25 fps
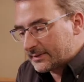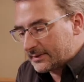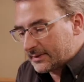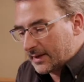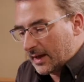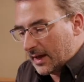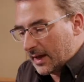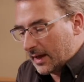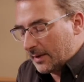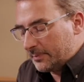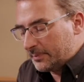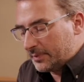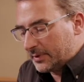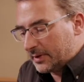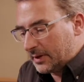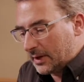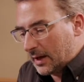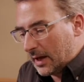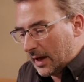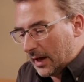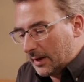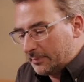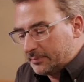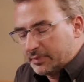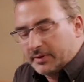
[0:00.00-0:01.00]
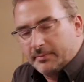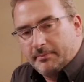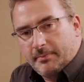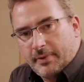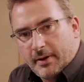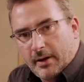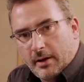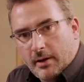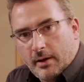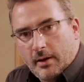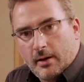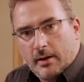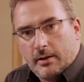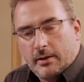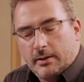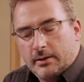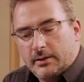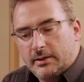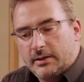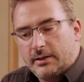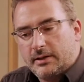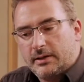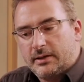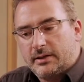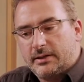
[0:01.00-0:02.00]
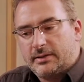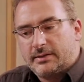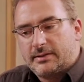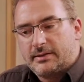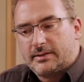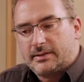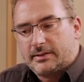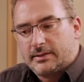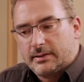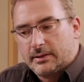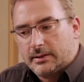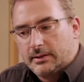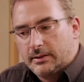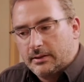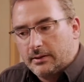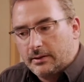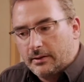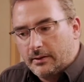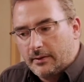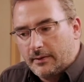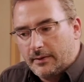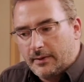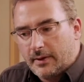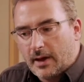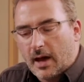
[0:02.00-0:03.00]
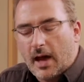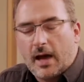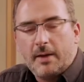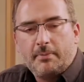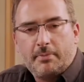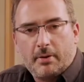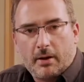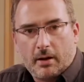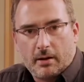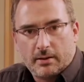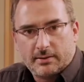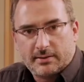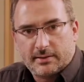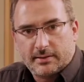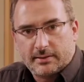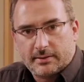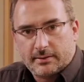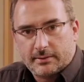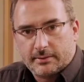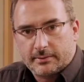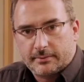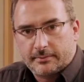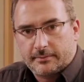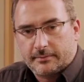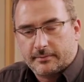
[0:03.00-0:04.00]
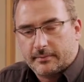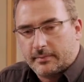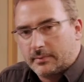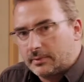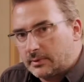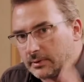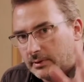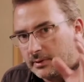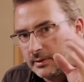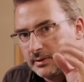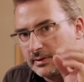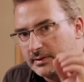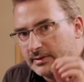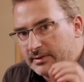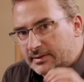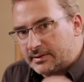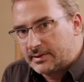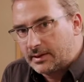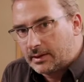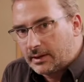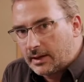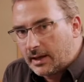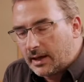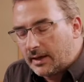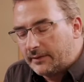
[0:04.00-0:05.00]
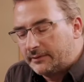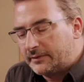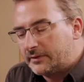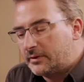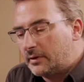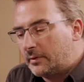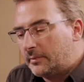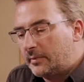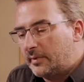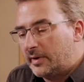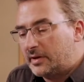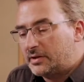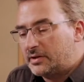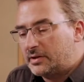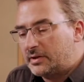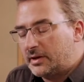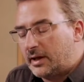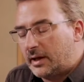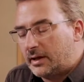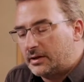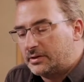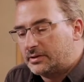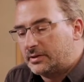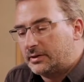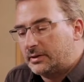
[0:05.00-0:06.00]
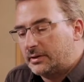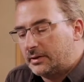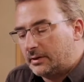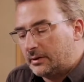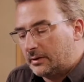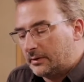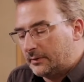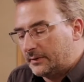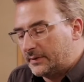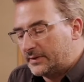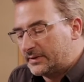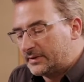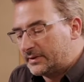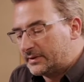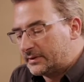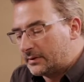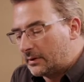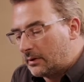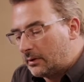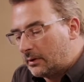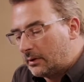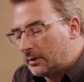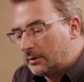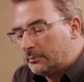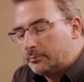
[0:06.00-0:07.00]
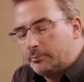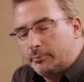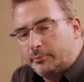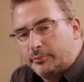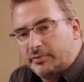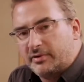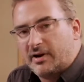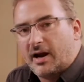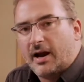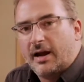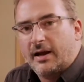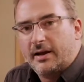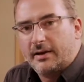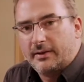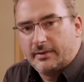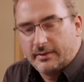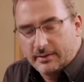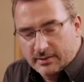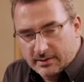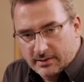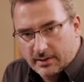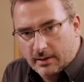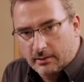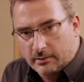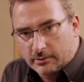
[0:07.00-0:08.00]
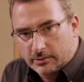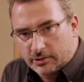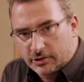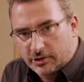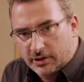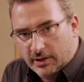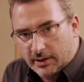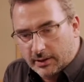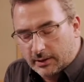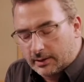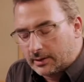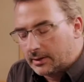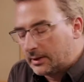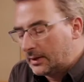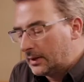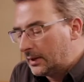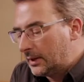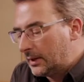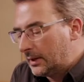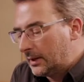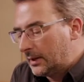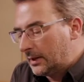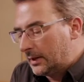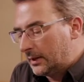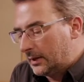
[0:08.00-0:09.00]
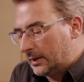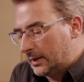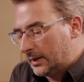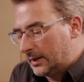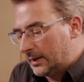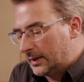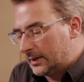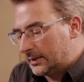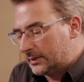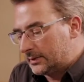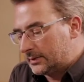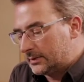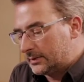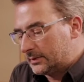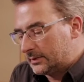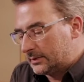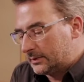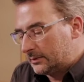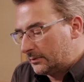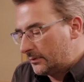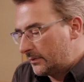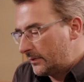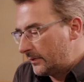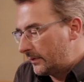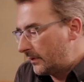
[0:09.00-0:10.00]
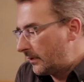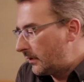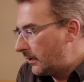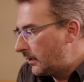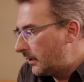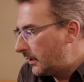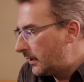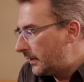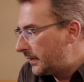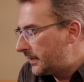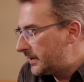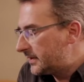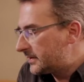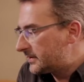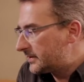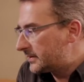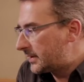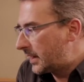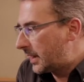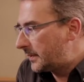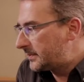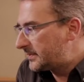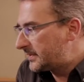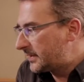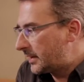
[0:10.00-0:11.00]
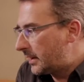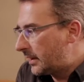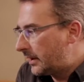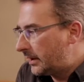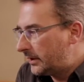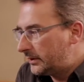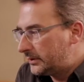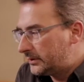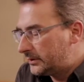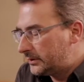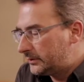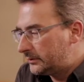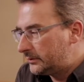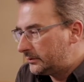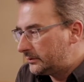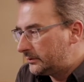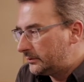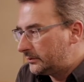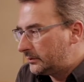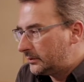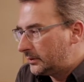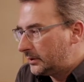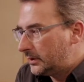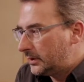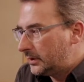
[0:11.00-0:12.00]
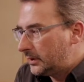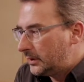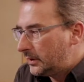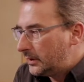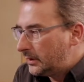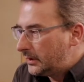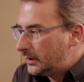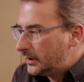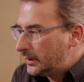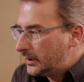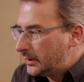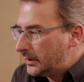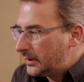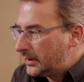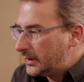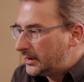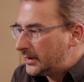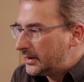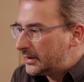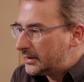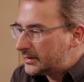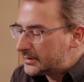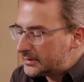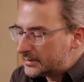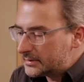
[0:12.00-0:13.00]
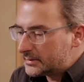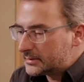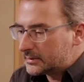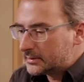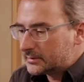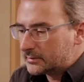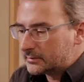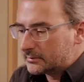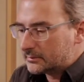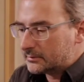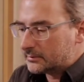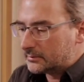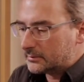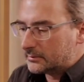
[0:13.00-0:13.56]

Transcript: step I prepare is the high passes. Still have in your imagination, this is all prior the sound check. And all these steps I do is